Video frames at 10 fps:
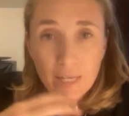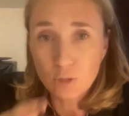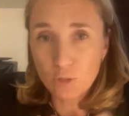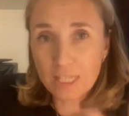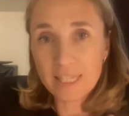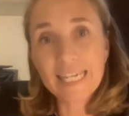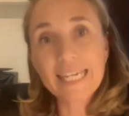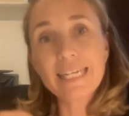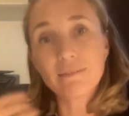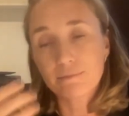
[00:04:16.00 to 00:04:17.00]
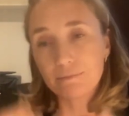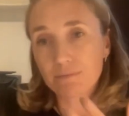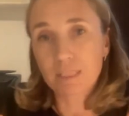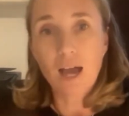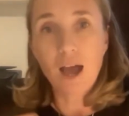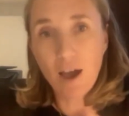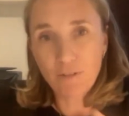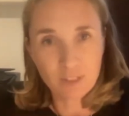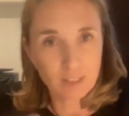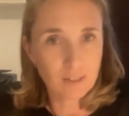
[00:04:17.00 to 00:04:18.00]
so that they,
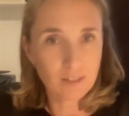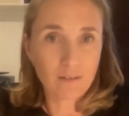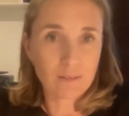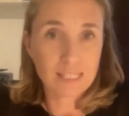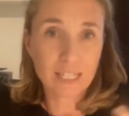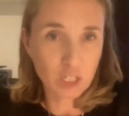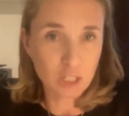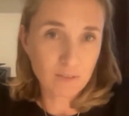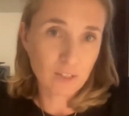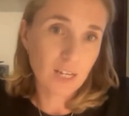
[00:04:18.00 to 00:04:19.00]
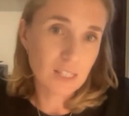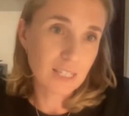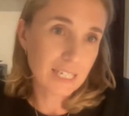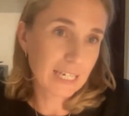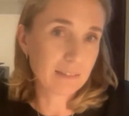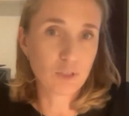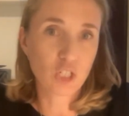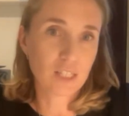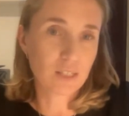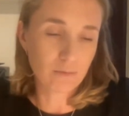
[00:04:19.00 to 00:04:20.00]
after sessions with us, they can
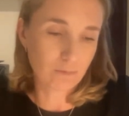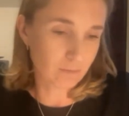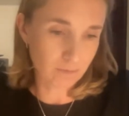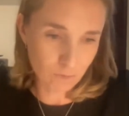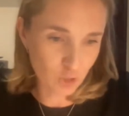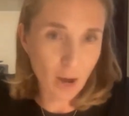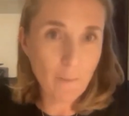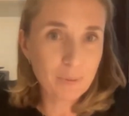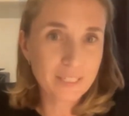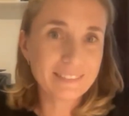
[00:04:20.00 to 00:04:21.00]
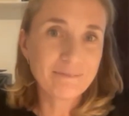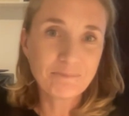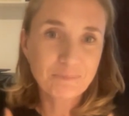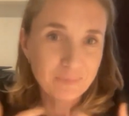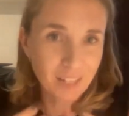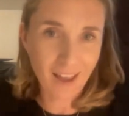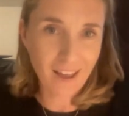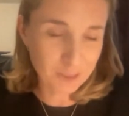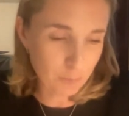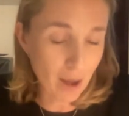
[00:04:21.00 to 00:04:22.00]
just jump in
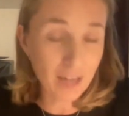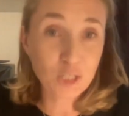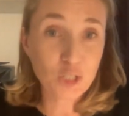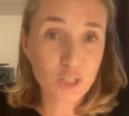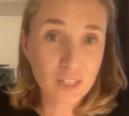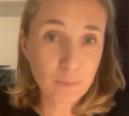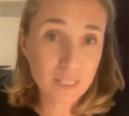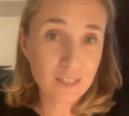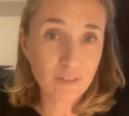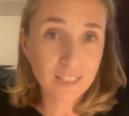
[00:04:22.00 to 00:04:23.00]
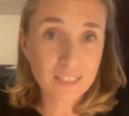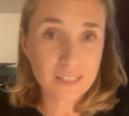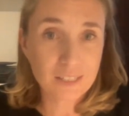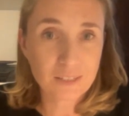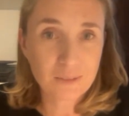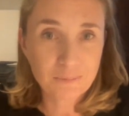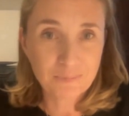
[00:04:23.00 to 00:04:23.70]
and manage their business finances.